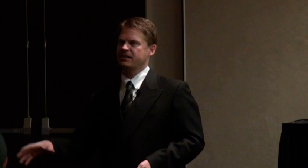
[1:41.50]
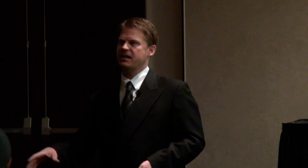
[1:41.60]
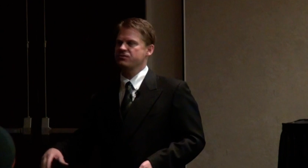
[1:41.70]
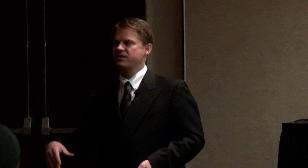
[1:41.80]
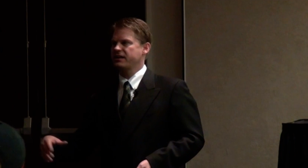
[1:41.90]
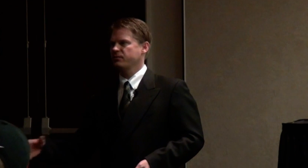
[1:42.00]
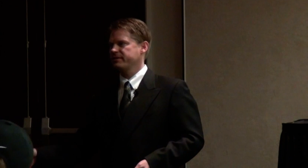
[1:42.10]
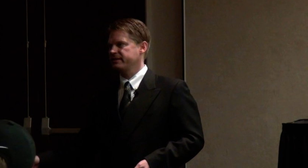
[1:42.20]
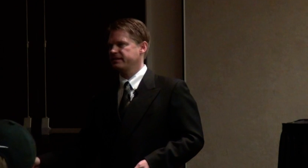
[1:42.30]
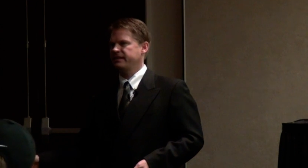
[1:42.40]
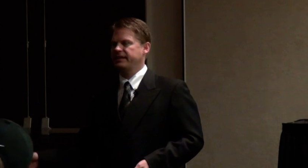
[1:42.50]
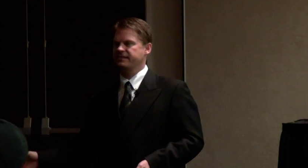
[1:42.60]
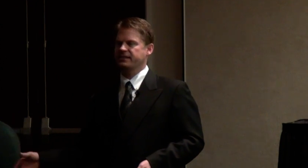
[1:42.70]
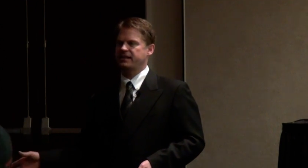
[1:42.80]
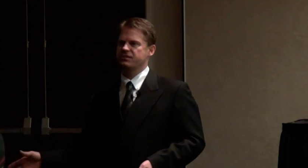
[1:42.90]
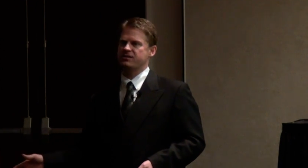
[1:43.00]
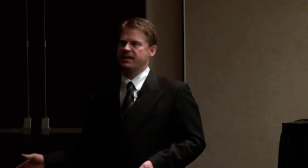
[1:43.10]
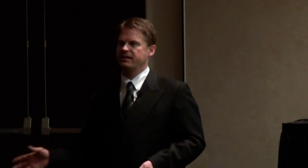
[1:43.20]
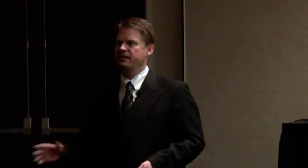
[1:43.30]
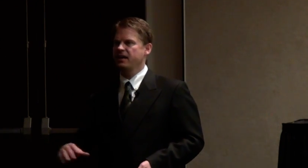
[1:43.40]
the contract or within 10 days of
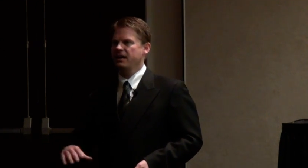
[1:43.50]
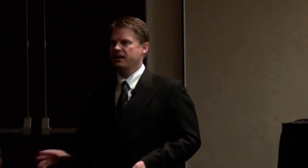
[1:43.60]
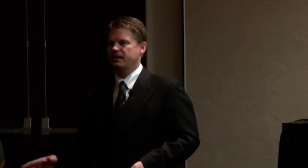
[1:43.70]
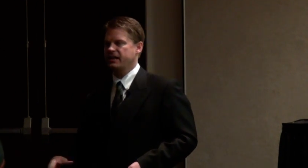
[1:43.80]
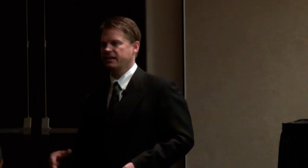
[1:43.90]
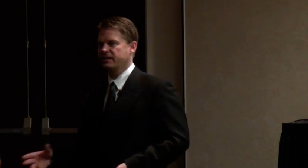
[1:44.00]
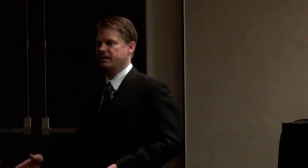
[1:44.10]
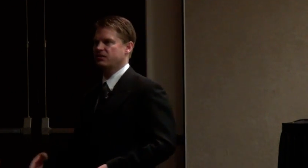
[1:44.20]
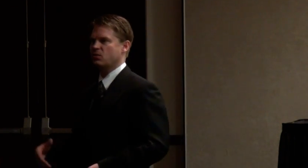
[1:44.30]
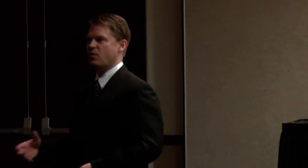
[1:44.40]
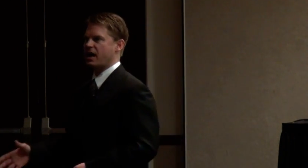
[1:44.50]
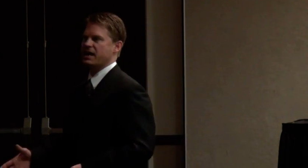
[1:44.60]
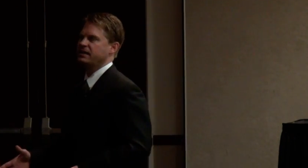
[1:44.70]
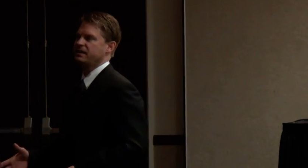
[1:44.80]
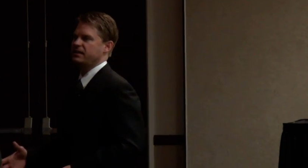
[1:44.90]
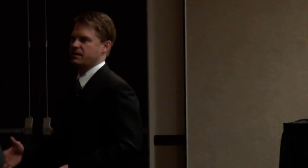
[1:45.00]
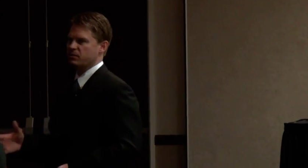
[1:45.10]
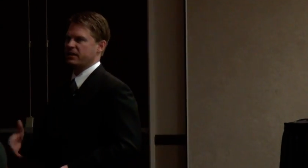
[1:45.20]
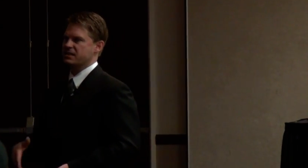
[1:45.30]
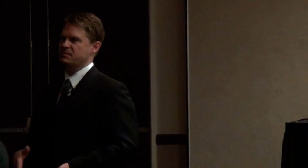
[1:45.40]
contracting, and I can get into why it
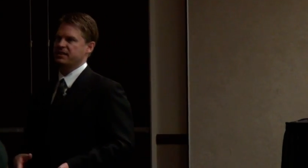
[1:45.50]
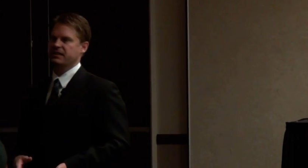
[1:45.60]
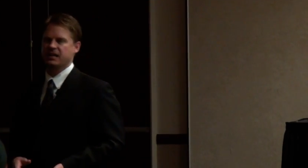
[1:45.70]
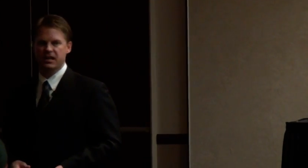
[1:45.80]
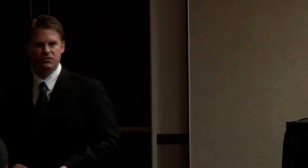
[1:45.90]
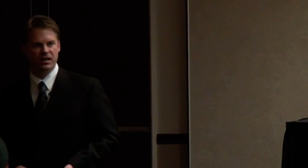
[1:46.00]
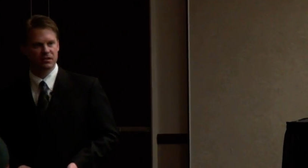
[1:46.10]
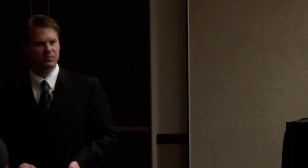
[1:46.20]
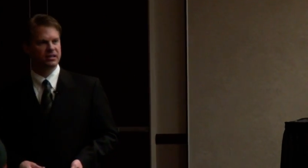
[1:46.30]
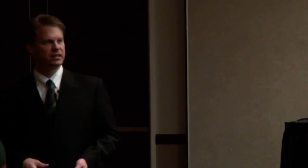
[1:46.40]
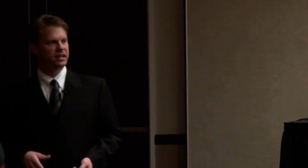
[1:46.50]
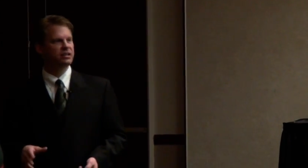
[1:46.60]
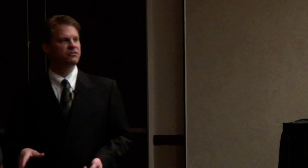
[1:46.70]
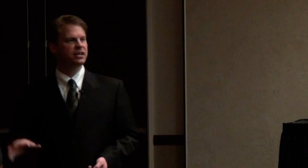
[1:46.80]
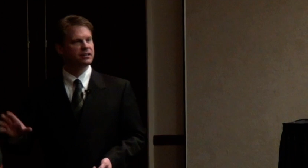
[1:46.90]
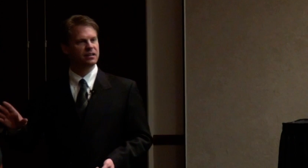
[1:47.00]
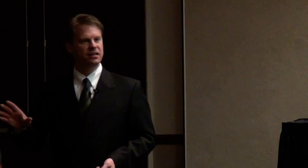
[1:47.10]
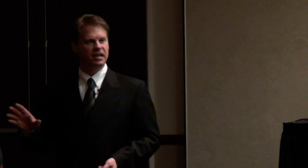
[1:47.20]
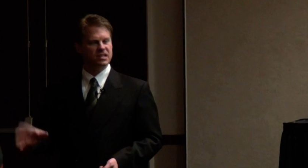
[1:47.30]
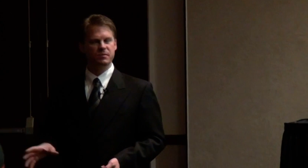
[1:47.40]
really has to be in the contract, but in any event,
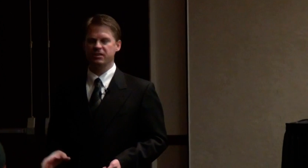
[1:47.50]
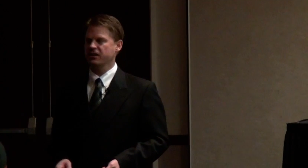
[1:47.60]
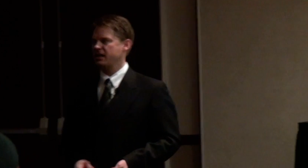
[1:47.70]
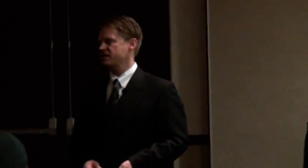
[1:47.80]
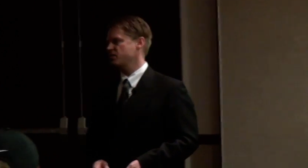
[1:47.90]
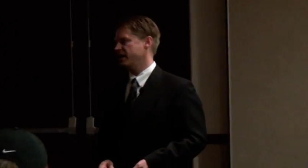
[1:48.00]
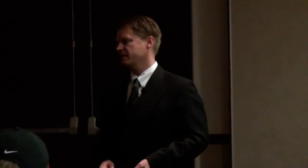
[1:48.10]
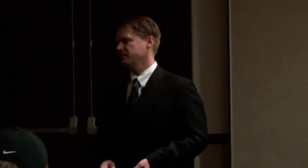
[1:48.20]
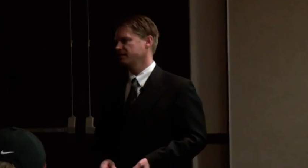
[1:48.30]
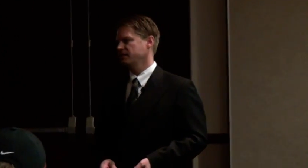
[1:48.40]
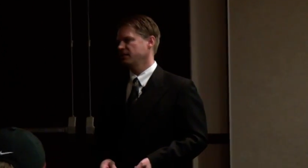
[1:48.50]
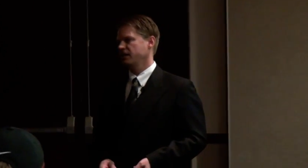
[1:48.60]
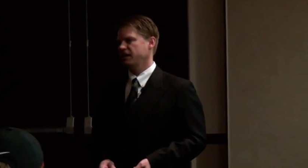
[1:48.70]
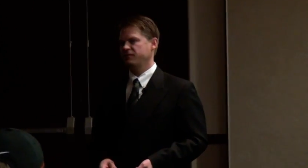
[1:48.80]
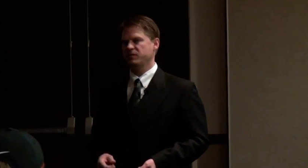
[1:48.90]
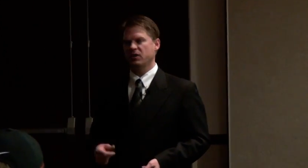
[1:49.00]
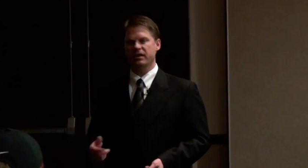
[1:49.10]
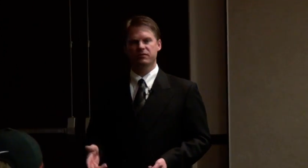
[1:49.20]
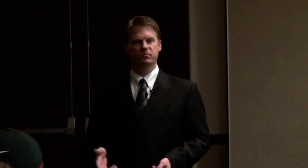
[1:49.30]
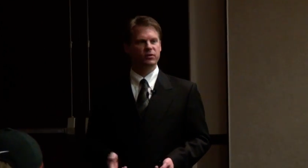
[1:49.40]
it has to be in your contract. And if you don't
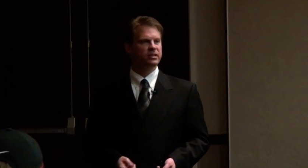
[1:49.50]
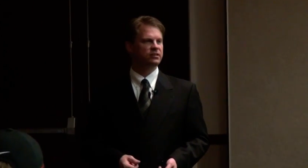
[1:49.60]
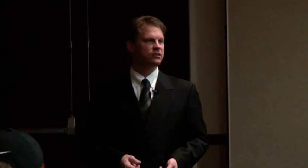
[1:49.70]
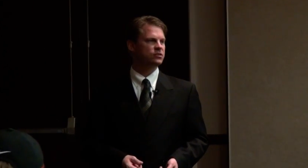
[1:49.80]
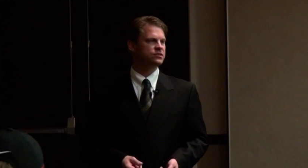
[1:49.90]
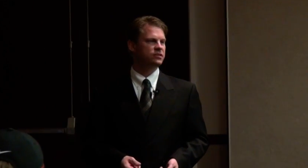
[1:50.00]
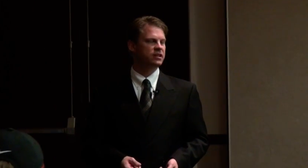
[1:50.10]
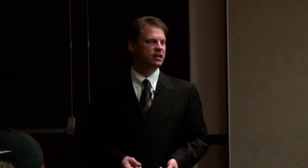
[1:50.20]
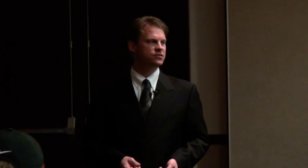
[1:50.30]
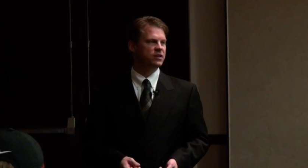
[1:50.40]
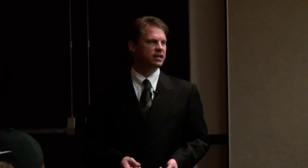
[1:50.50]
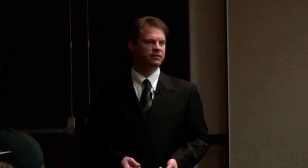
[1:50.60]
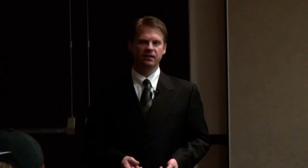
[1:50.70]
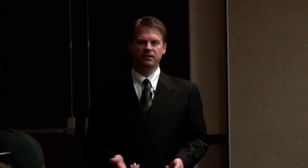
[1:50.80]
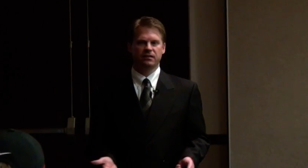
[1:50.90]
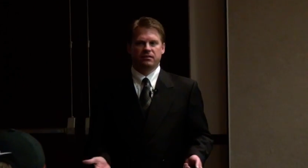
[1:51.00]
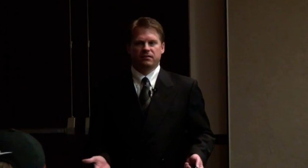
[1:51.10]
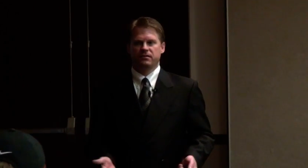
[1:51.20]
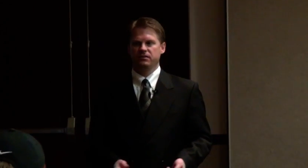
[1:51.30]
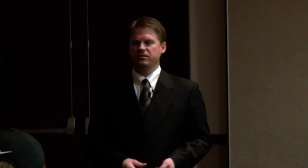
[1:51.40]
have the pre-lien notice in your contract,
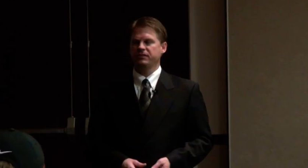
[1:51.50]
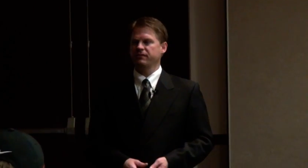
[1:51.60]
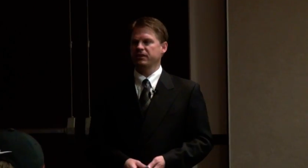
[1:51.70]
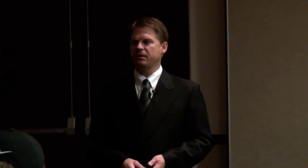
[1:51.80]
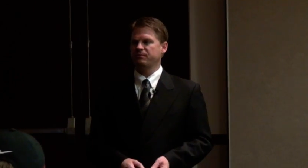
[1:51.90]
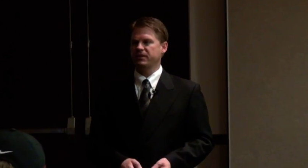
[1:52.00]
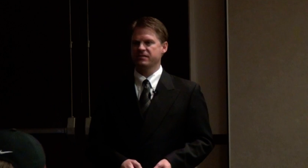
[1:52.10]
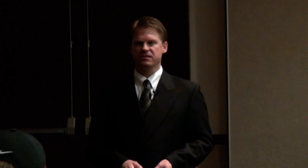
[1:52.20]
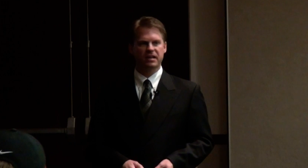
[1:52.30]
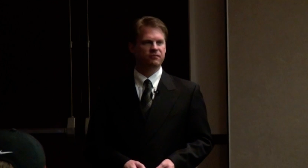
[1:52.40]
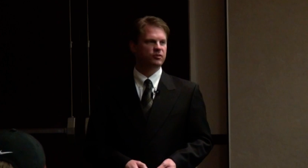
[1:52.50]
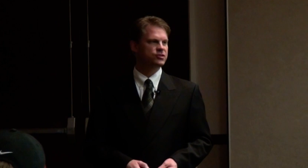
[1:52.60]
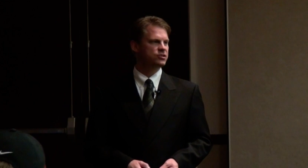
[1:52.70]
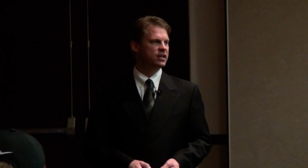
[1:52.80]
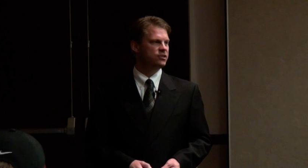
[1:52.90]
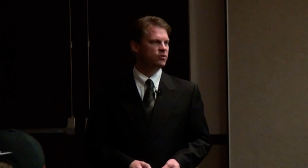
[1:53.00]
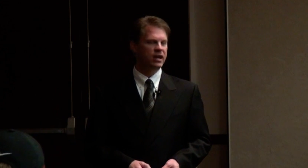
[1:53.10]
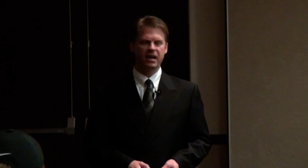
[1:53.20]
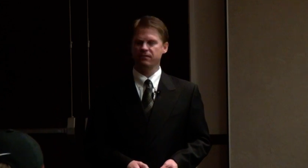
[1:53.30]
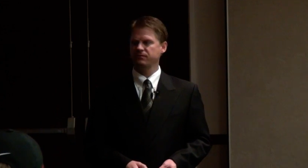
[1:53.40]
you've given up this leverage that you
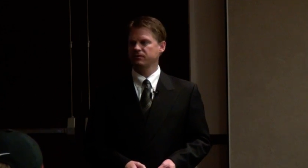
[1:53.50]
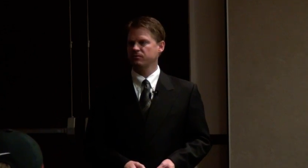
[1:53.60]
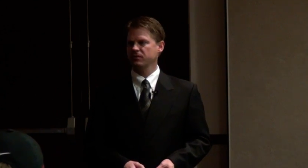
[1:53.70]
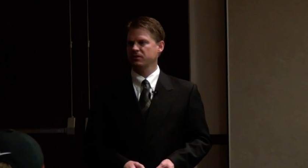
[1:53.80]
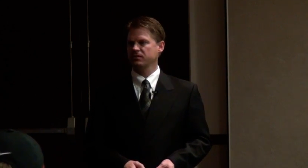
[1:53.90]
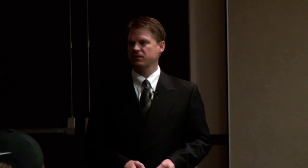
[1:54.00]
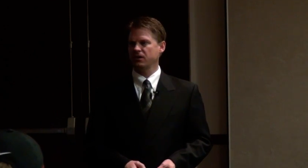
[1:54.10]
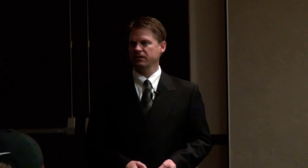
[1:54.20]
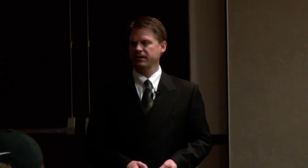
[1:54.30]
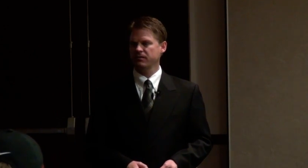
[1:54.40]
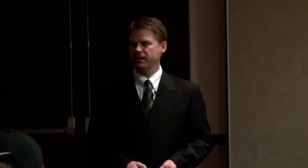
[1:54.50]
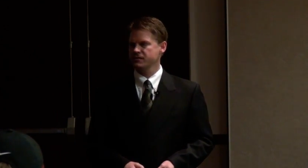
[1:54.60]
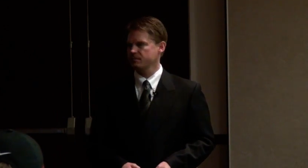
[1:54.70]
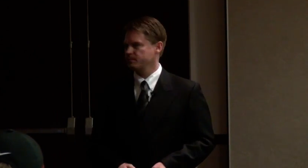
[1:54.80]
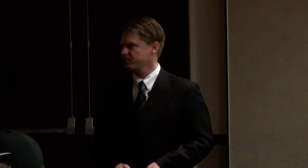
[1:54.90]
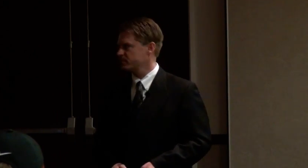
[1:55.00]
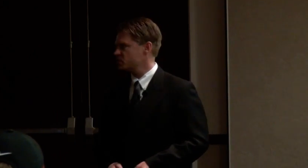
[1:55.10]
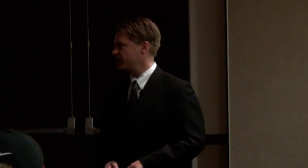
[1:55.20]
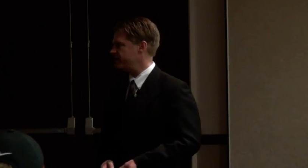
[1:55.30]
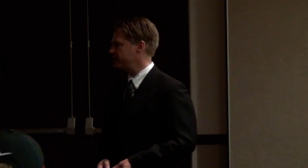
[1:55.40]
have called lien rights.
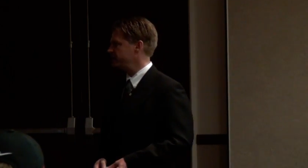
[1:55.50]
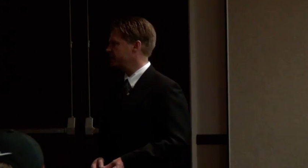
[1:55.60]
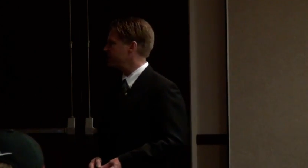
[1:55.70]
So have it in your